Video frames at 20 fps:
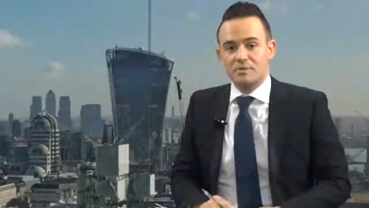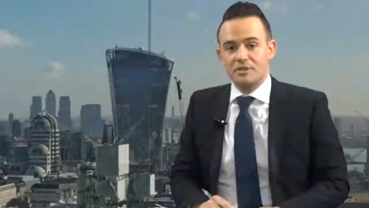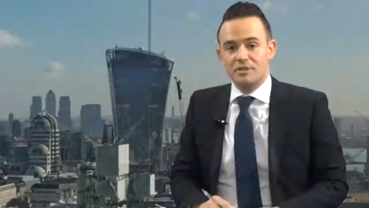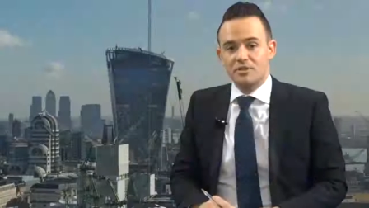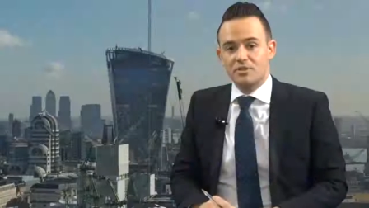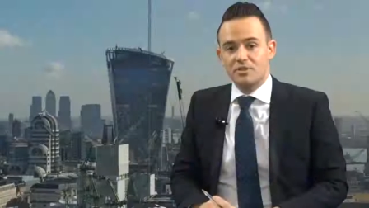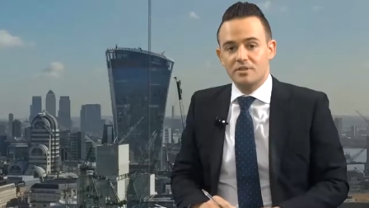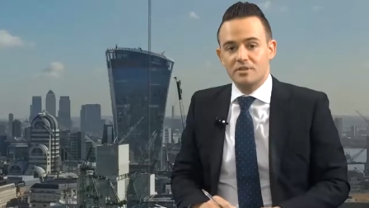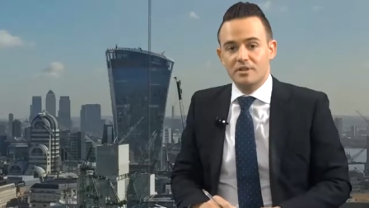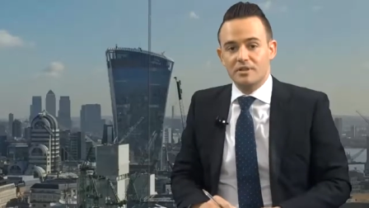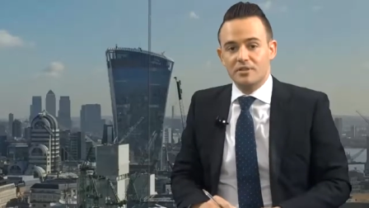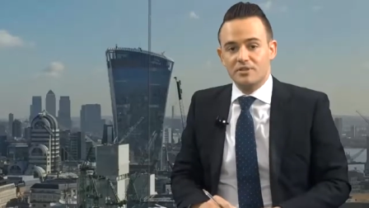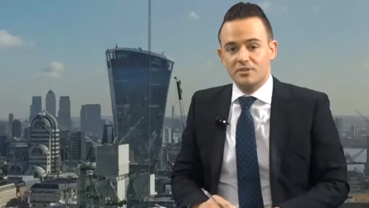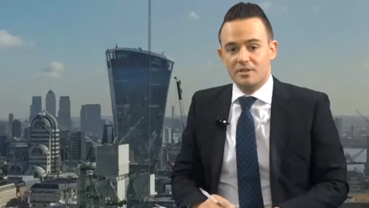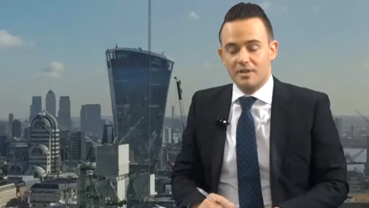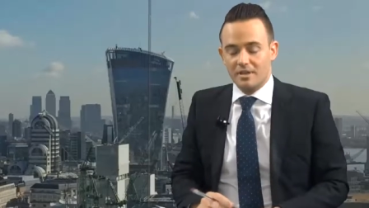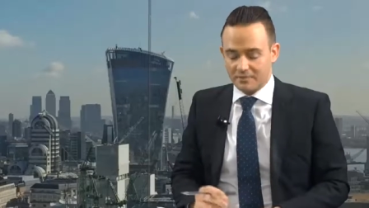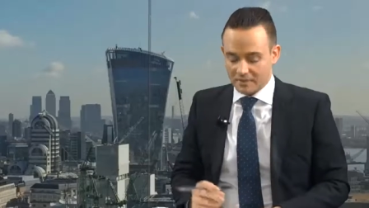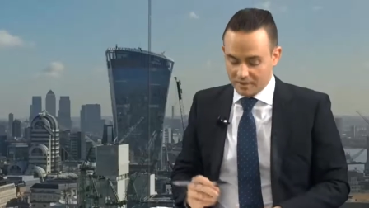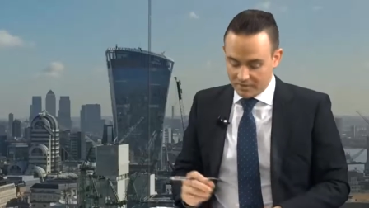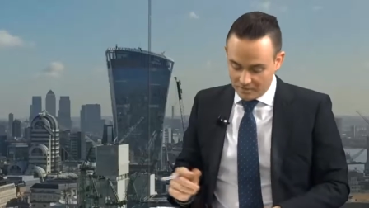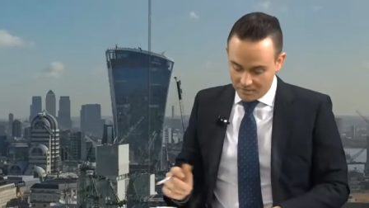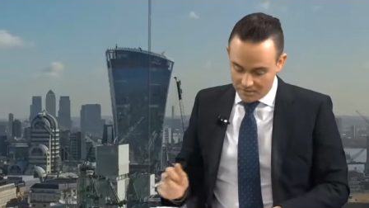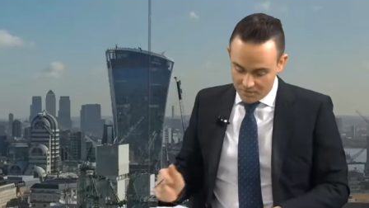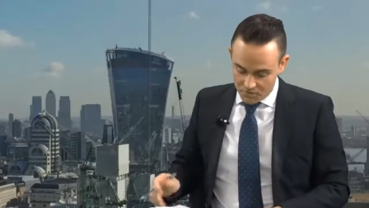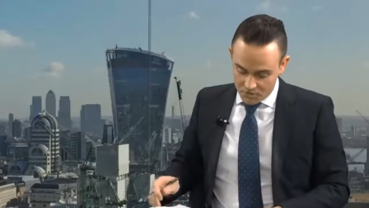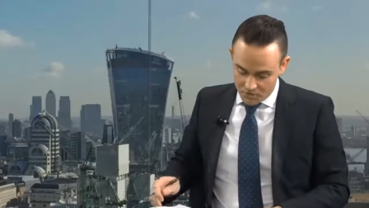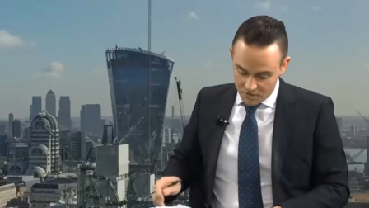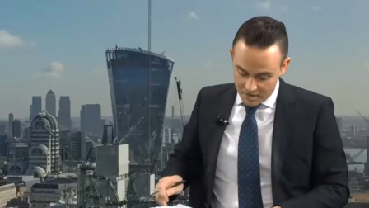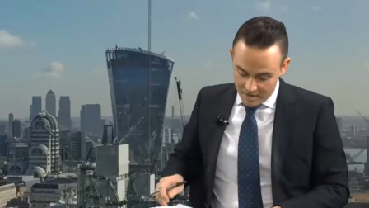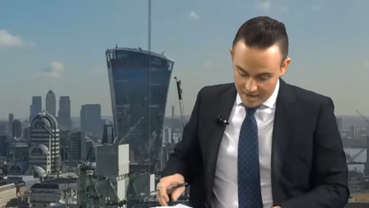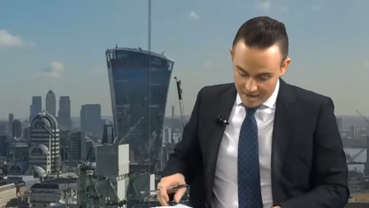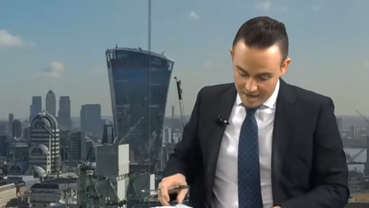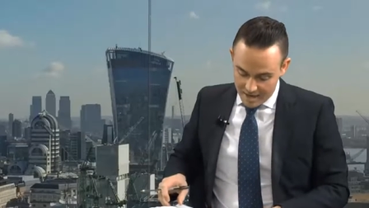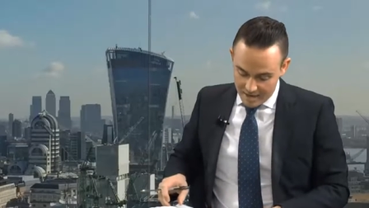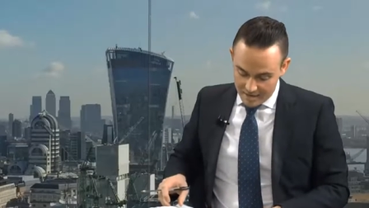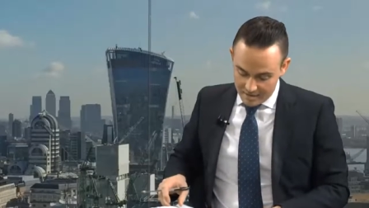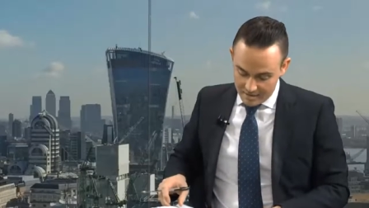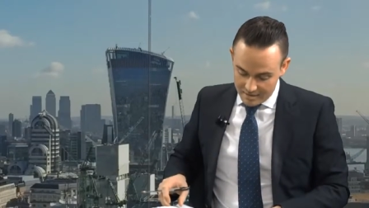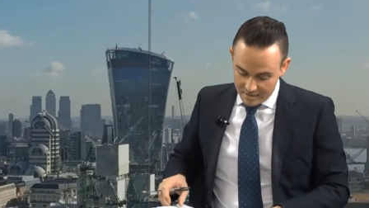me in the studio this afternoon is
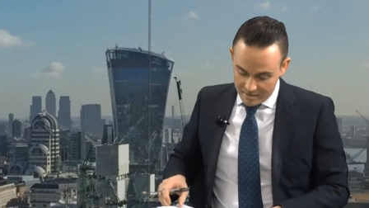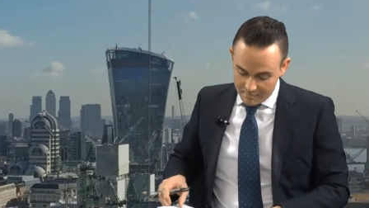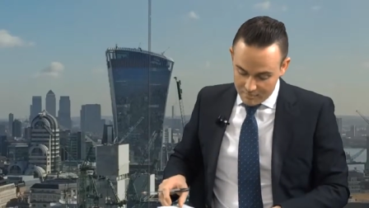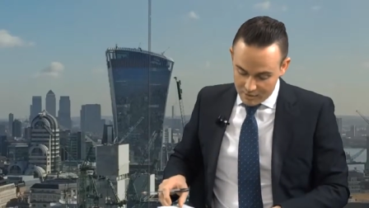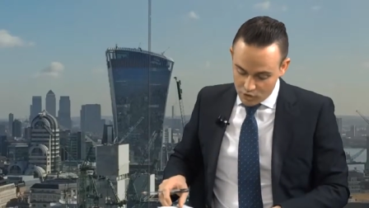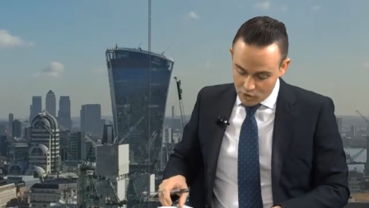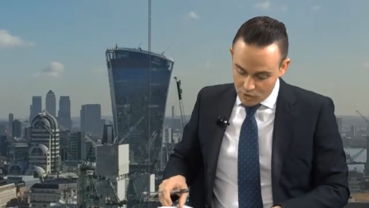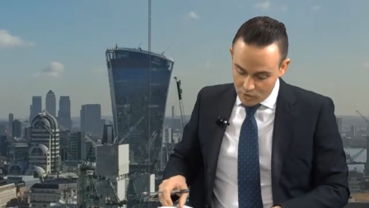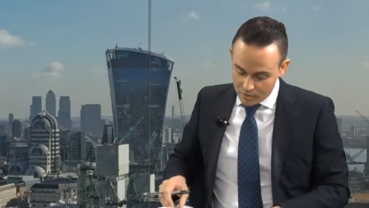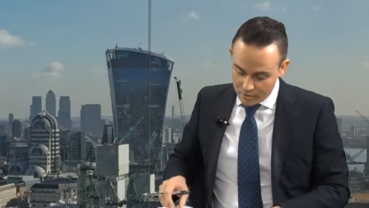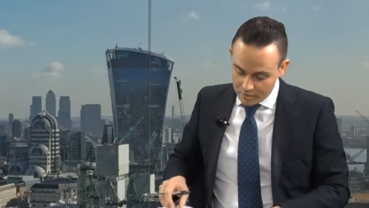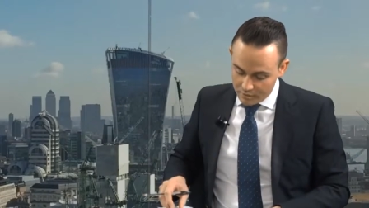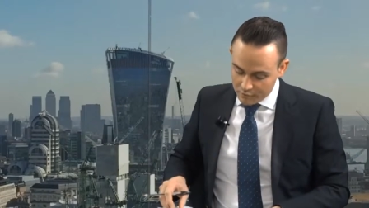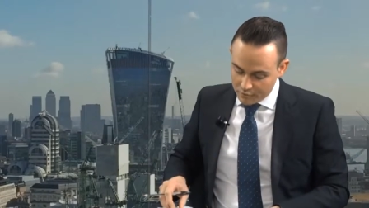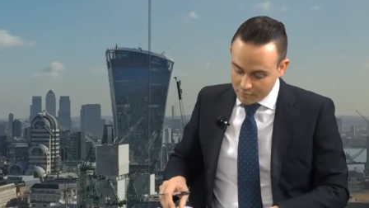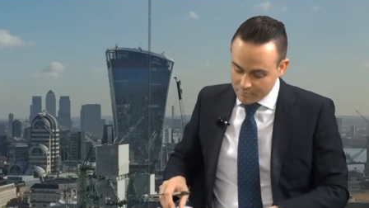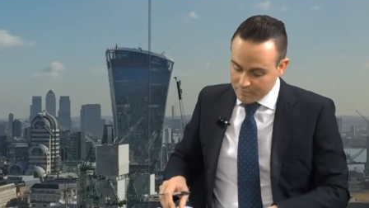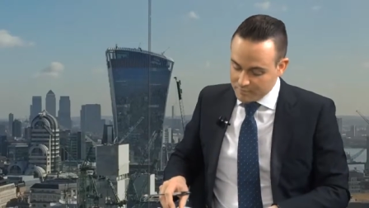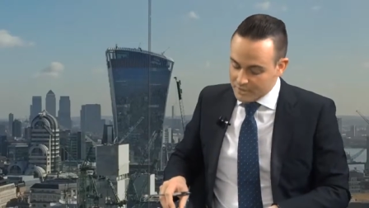Andy Matuda from